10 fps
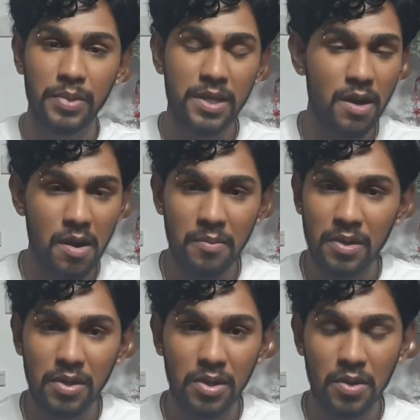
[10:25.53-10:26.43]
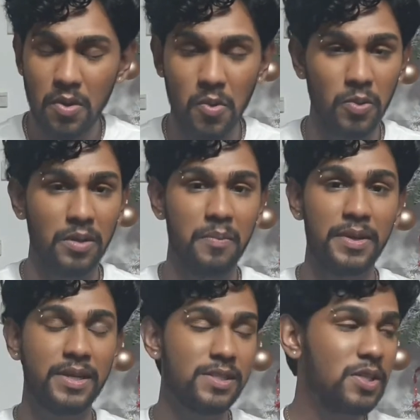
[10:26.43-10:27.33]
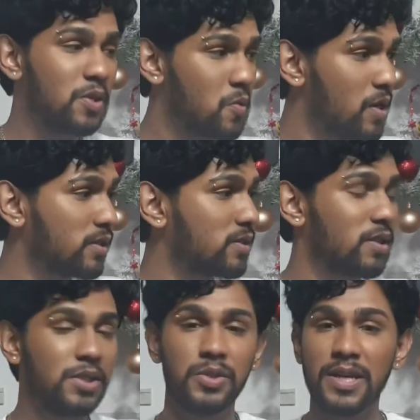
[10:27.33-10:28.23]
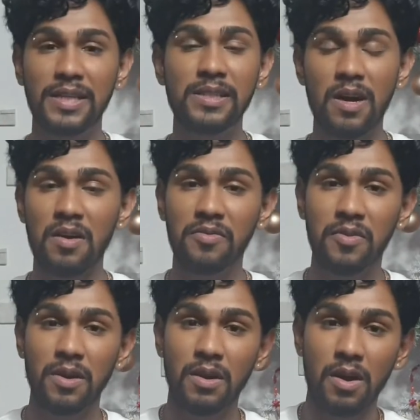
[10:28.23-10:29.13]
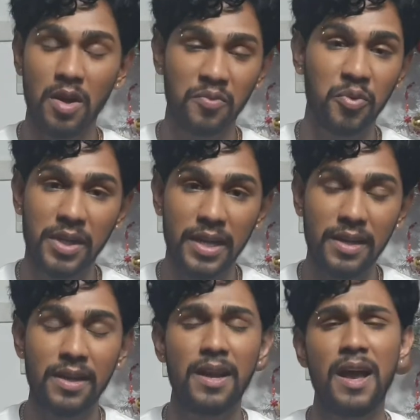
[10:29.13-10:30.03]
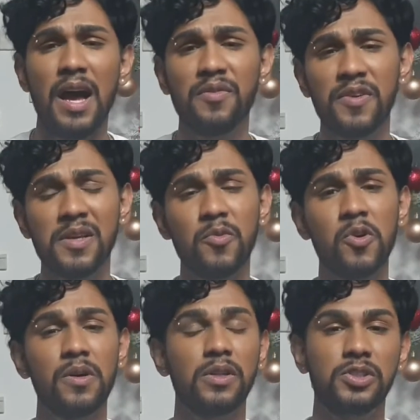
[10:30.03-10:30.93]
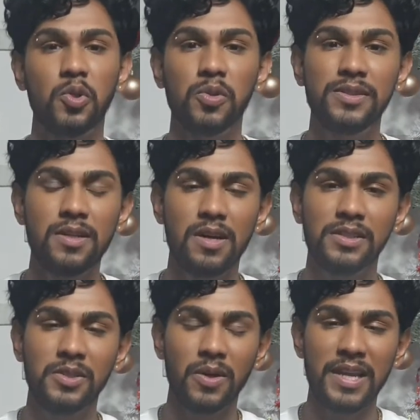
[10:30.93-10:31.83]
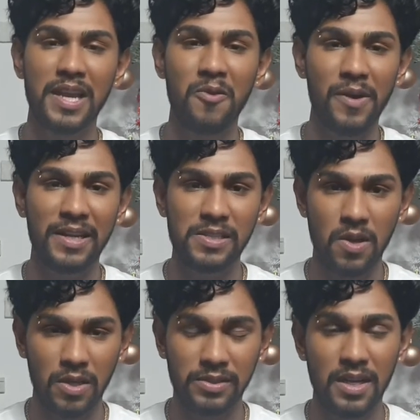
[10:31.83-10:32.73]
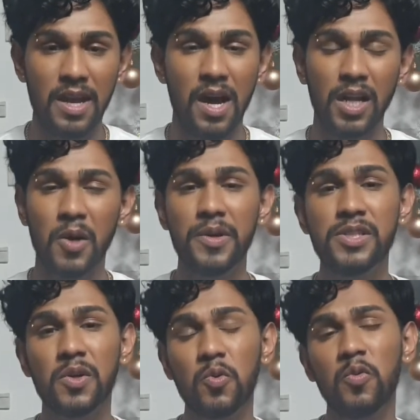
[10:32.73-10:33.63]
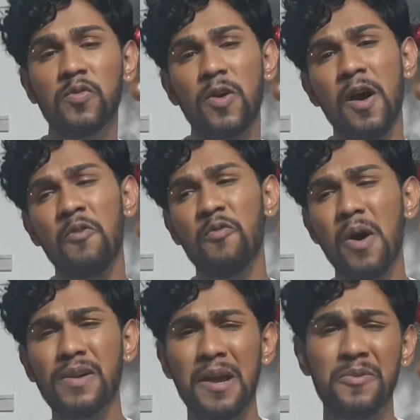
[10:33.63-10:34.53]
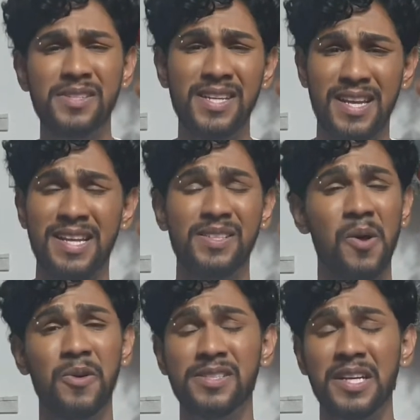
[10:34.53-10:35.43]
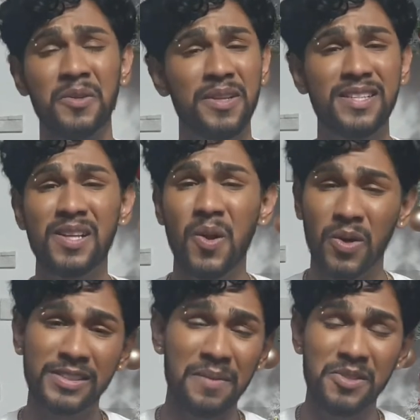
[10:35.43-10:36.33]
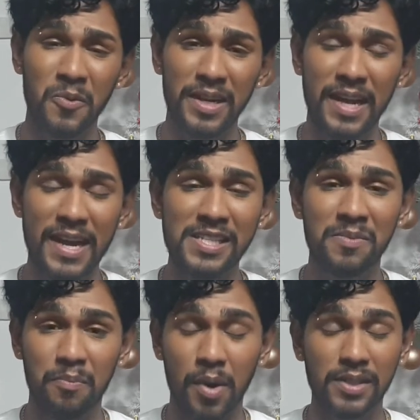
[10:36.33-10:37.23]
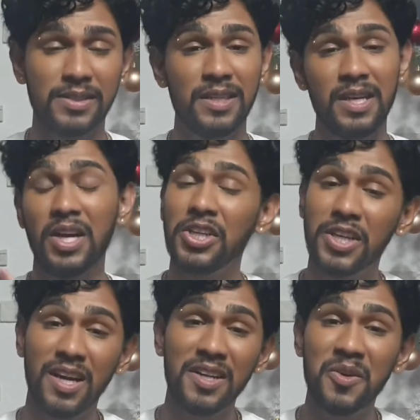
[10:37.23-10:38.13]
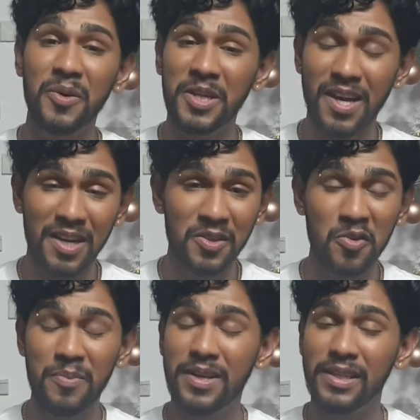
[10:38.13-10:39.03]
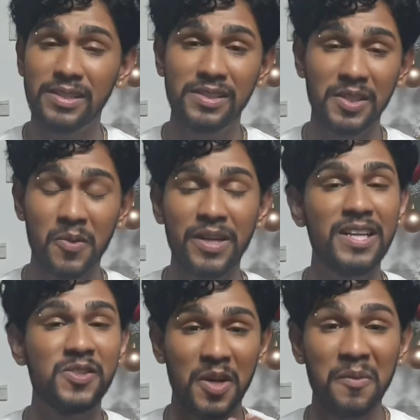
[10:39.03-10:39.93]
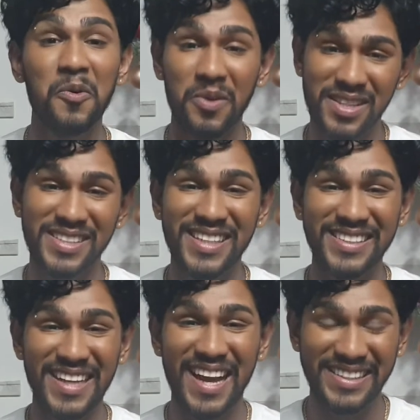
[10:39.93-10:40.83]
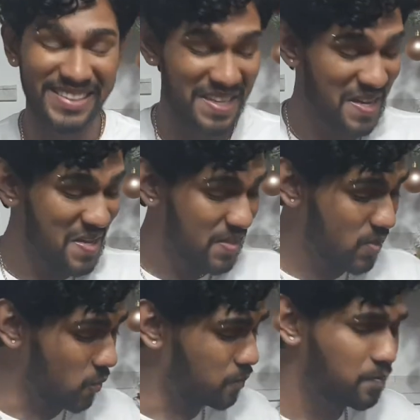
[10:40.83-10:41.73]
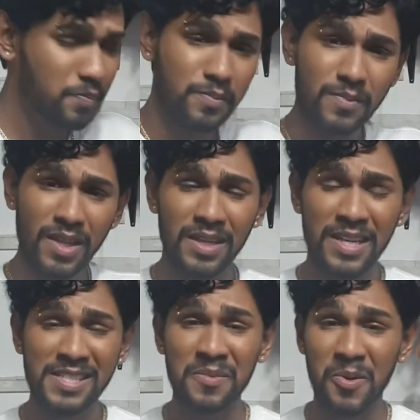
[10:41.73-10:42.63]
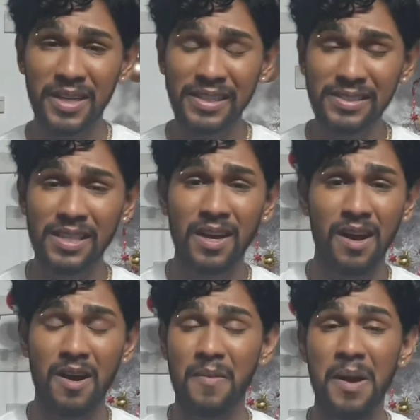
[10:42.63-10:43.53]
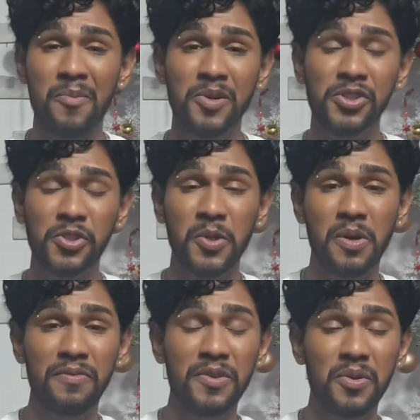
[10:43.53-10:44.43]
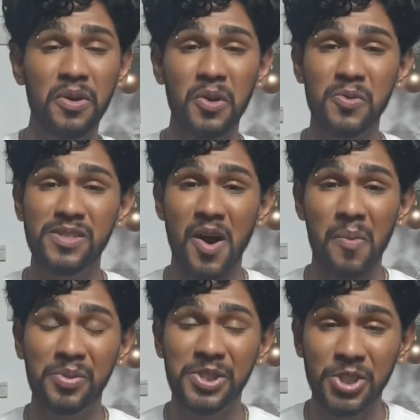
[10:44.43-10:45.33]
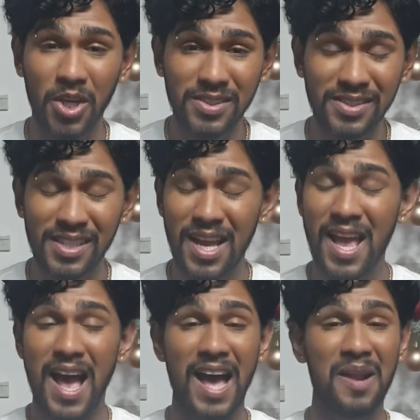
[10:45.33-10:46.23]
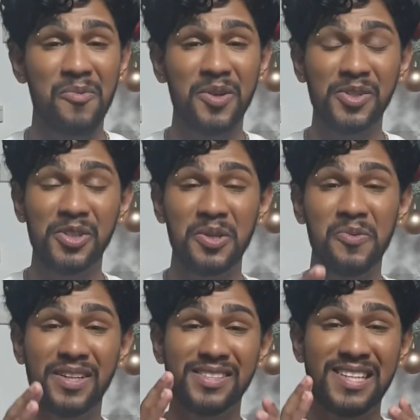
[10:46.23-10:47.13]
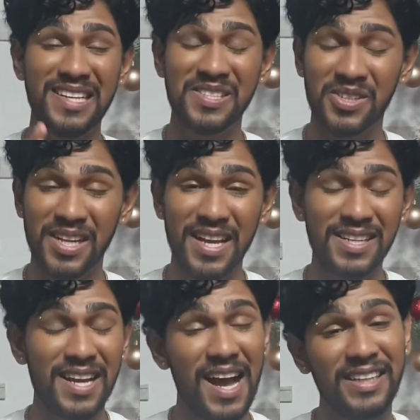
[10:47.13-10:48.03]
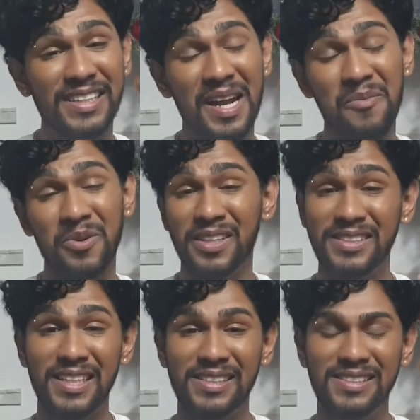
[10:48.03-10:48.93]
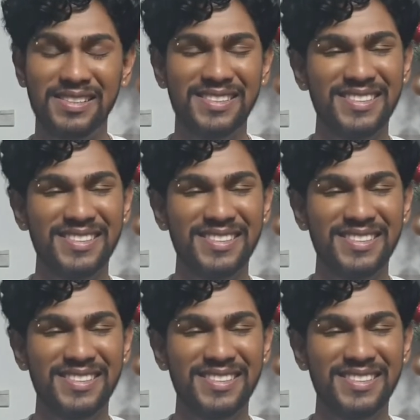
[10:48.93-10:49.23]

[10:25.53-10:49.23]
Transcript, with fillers: become cool because you know what? You can't have hot fruitcake. And furthermore, don't cut your cake when it's hot. Allow it to cool for around, I would say, 8 hours. I know that's a long time to wait, guys, but you gotta do what you gotta do because you know what? It's gonna be worth it in the end. So, that's about it. Um, I'm gonna show you a few close-up shots and I'm gonna show you what a slice looks like and then I'm gonna taste.